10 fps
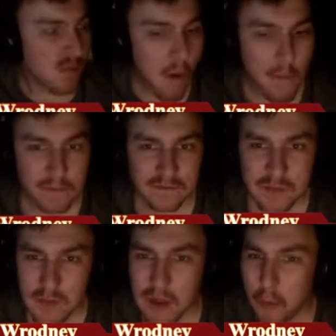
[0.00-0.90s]

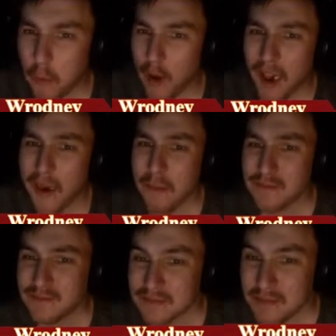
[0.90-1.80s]
fucking working. What?
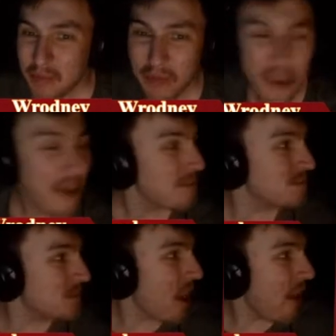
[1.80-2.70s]

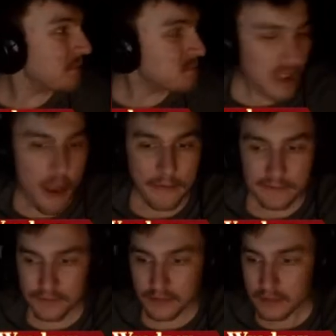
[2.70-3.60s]
Why am I
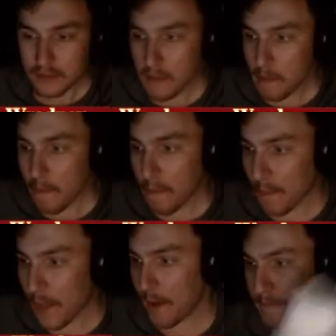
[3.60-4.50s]
lowing at
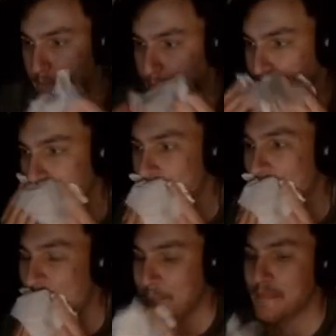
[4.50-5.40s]
40 fucking
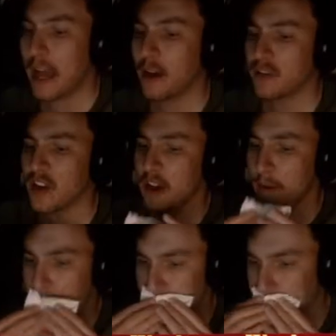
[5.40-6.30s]
60? LT,
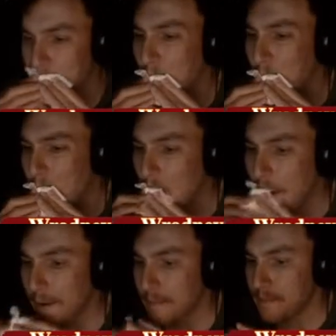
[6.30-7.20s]

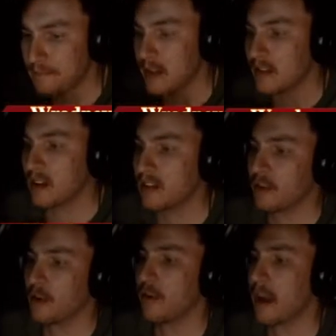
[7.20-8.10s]
what? This game does is
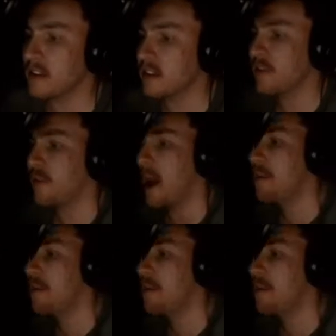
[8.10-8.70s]
your, not better does frame God.